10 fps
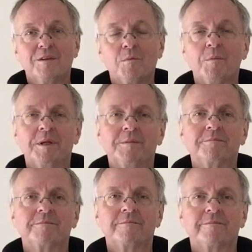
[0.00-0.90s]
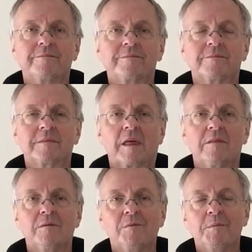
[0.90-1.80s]
the woman
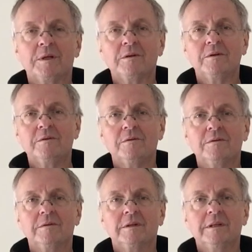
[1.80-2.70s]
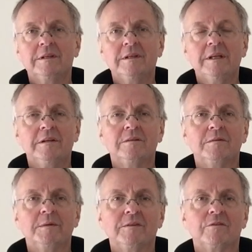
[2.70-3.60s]
who needed
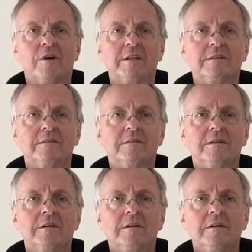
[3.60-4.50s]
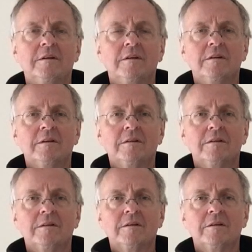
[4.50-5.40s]
to be straightened,
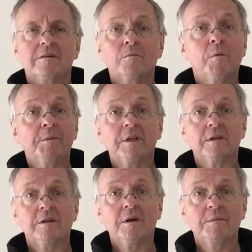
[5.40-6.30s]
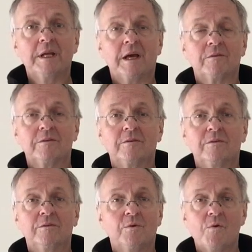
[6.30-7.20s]
the woman that nobody else
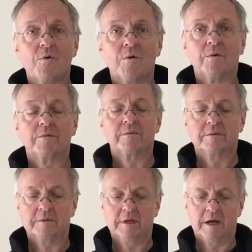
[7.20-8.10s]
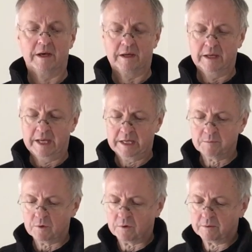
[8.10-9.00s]
saw
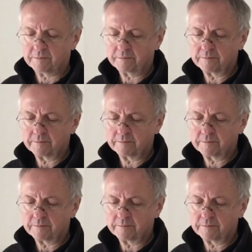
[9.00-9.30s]
anymore.